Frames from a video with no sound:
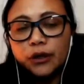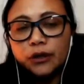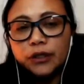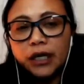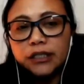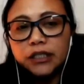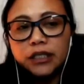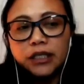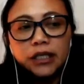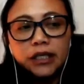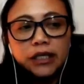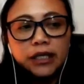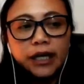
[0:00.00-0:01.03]
under
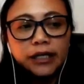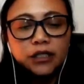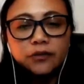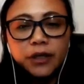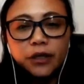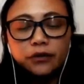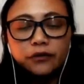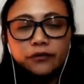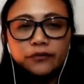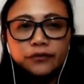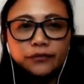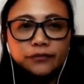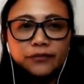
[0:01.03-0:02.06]
the category of
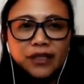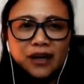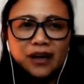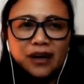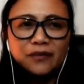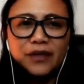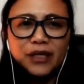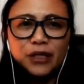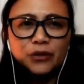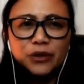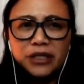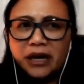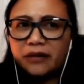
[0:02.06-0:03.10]
not having a
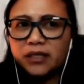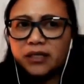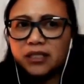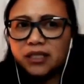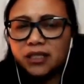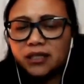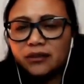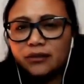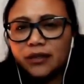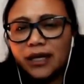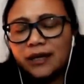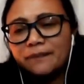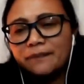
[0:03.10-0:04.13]
good character.
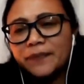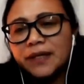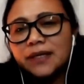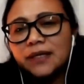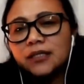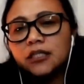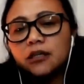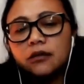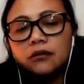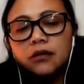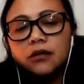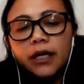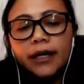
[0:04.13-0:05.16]
Okay, so